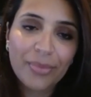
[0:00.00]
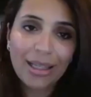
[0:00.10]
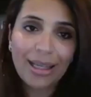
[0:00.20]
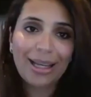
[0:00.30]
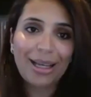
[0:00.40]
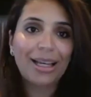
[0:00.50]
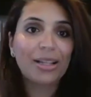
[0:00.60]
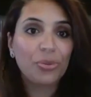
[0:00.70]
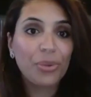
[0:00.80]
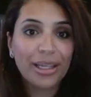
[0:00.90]

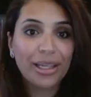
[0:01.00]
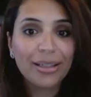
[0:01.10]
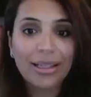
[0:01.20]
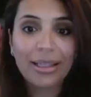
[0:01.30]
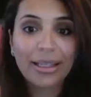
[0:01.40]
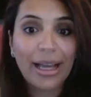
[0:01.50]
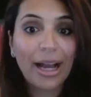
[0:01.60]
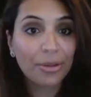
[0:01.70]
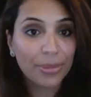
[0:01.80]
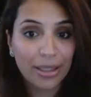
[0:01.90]
that we in the
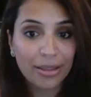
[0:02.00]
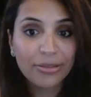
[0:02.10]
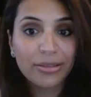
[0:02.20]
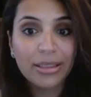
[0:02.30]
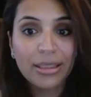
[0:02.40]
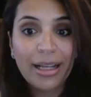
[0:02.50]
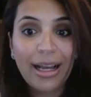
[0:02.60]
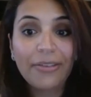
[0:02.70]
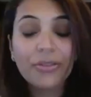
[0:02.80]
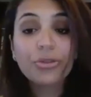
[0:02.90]
Arab Gulf
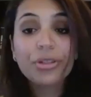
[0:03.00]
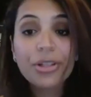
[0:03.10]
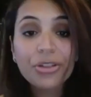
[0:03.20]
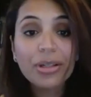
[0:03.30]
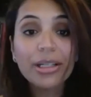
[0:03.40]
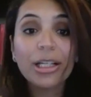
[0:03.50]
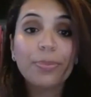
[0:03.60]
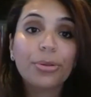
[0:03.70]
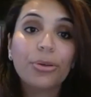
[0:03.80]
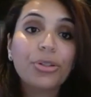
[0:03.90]
have traditionally
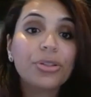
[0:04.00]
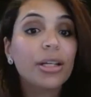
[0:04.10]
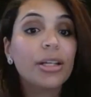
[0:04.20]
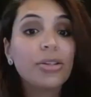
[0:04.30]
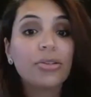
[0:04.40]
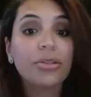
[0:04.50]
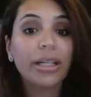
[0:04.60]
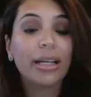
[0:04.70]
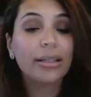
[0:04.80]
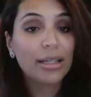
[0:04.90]
approached history
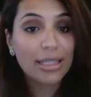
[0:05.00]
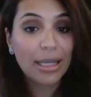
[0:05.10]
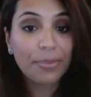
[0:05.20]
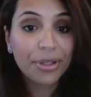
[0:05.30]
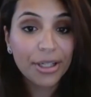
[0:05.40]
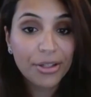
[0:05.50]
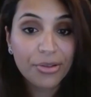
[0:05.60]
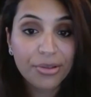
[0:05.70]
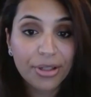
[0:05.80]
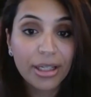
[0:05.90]
and contemporary
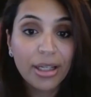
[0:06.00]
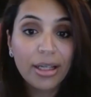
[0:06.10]
history,